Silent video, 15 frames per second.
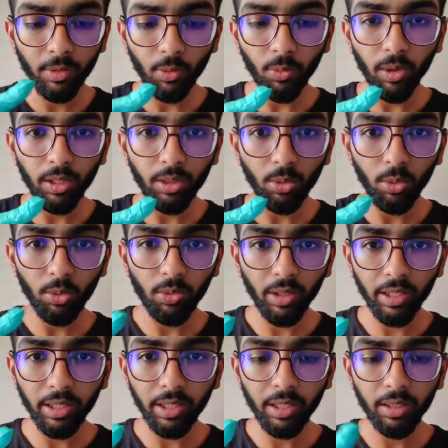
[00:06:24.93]
one
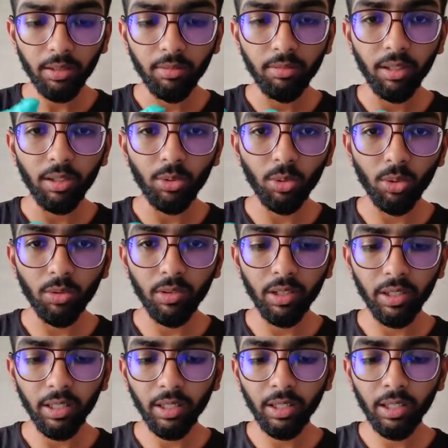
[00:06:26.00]
over here, one
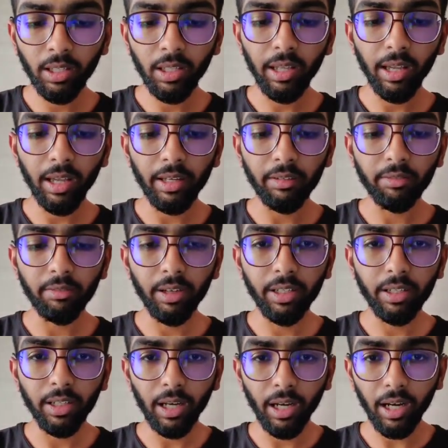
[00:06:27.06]
over here, and
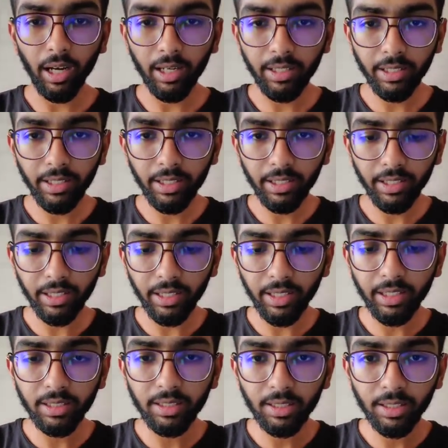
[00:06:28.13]
one
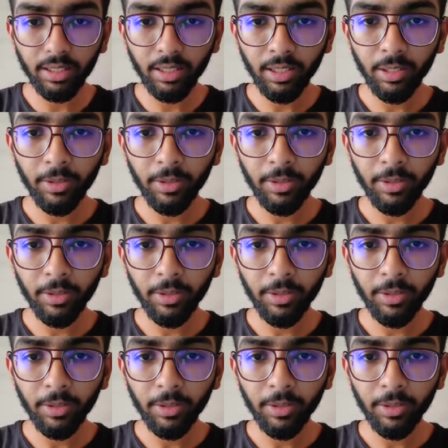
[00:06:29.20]
underneath